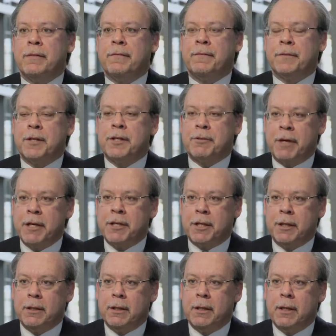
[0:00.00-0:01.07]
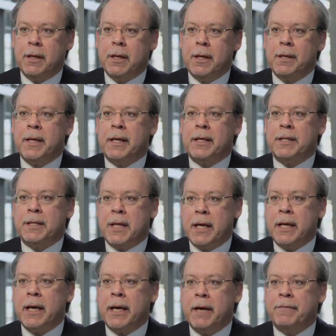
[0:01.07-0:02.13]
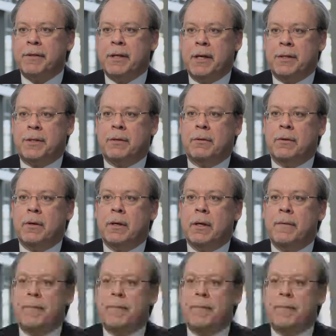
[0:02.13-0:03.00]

the frustration that it's taking FDA so long.